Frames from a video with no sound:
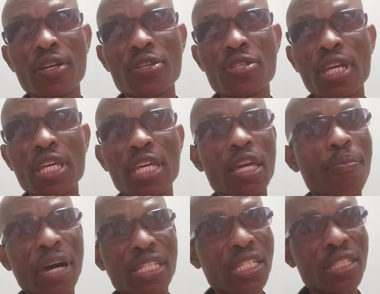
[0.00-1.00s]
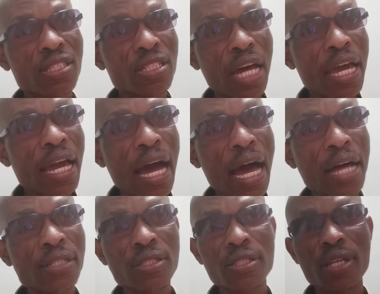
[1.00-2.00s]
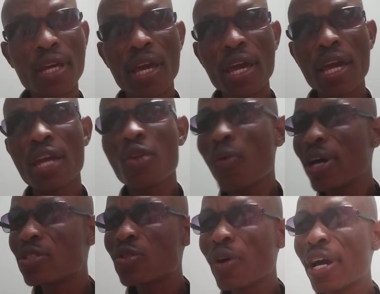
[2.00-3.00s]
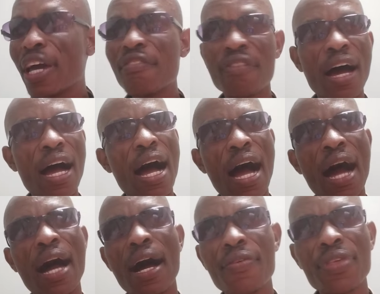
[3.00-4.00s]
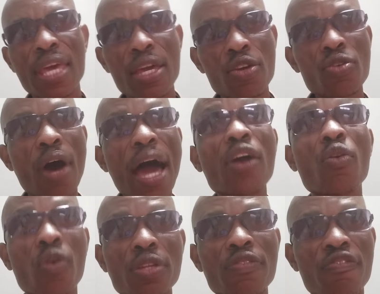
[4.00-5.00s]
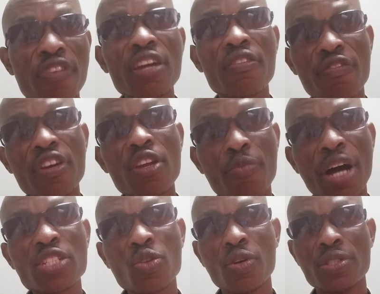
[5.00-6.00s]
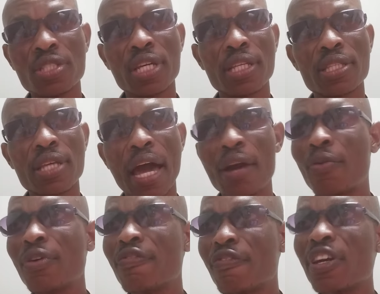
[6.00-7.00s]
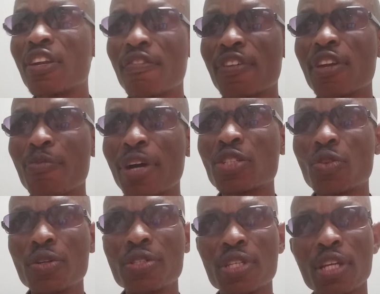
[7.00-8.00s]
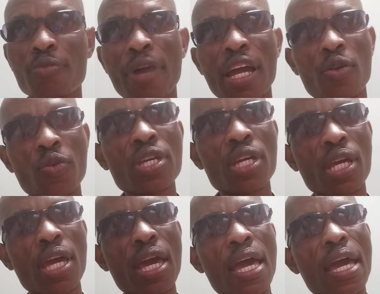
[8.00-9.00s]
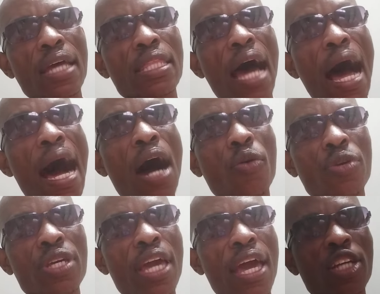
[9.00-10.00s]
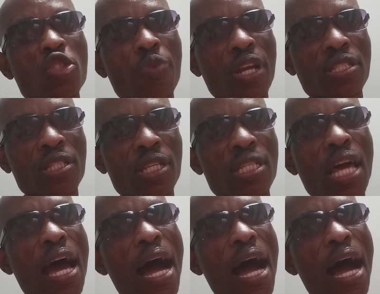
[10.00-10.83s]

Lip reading: saying he mustn't try us and whatsoever, I got very, very much concerned. I got very, very much concerned by looking at how he expressed this.